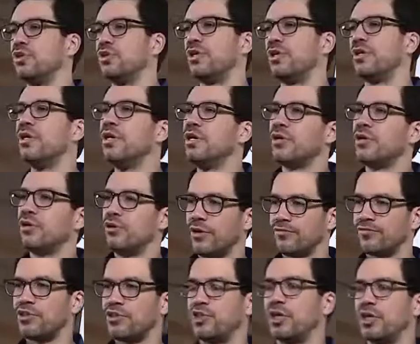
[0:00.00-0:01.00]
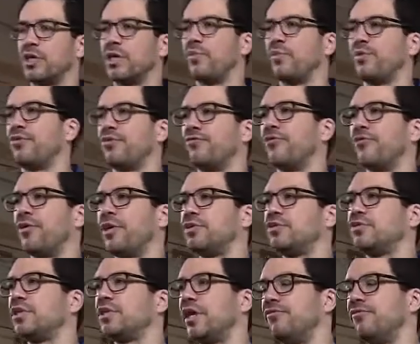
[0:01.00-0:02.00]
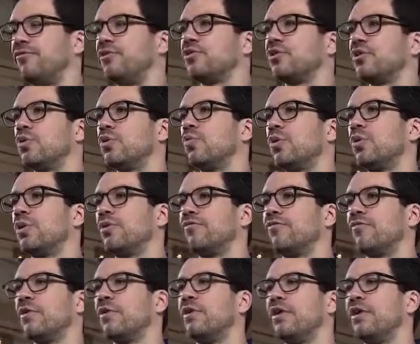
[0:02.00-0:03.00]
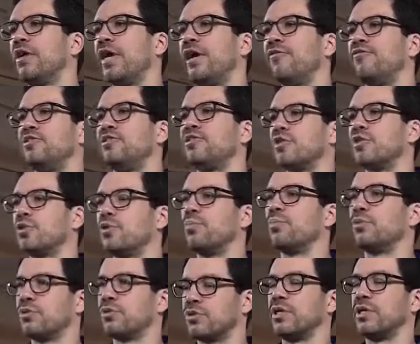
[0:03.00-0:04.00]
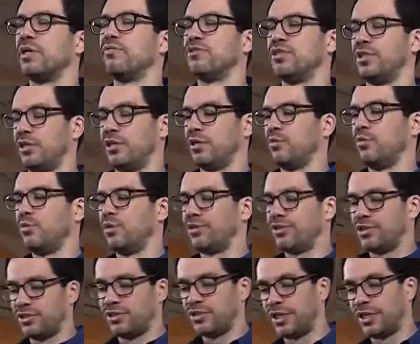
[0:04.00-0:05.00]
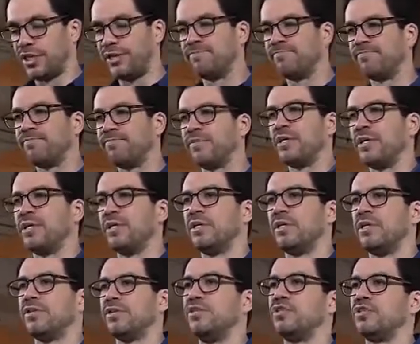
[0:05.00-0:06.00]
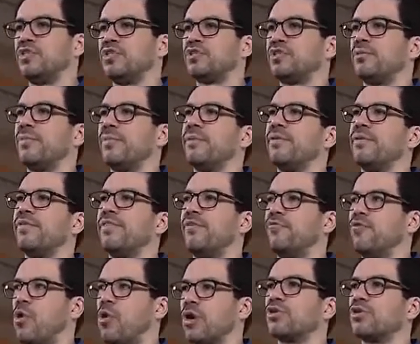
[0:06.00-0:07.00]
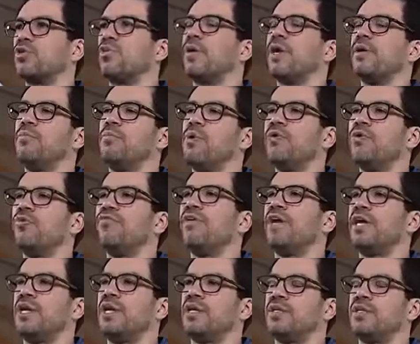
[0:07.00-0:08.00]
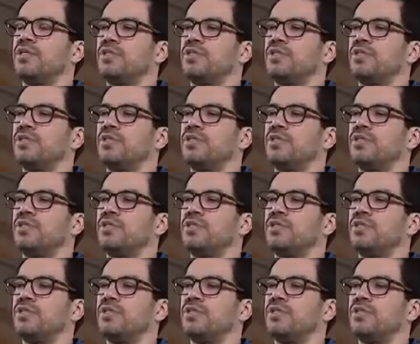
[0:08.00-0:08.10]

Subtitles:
good, you have to share it with your friends. Every single person I've shared it with," she said, "the system, they've walked away motivated